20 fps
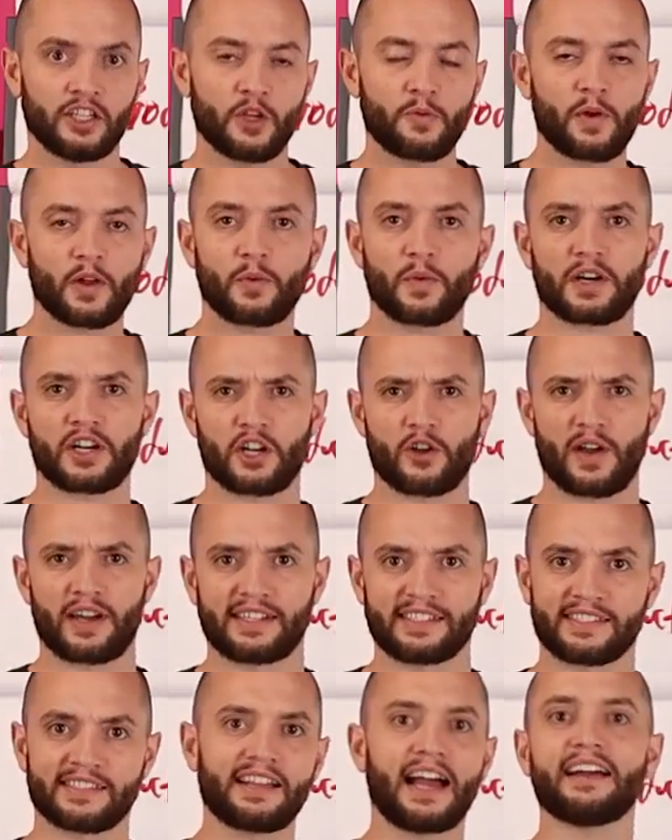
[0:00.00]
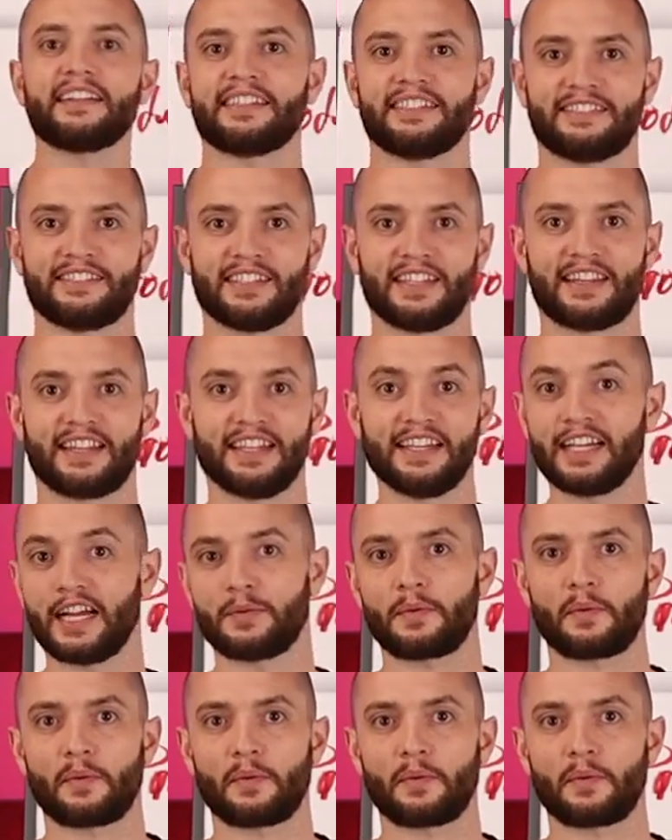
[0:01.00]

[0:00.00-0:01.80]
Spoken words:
You probably want to know how to silence the thing.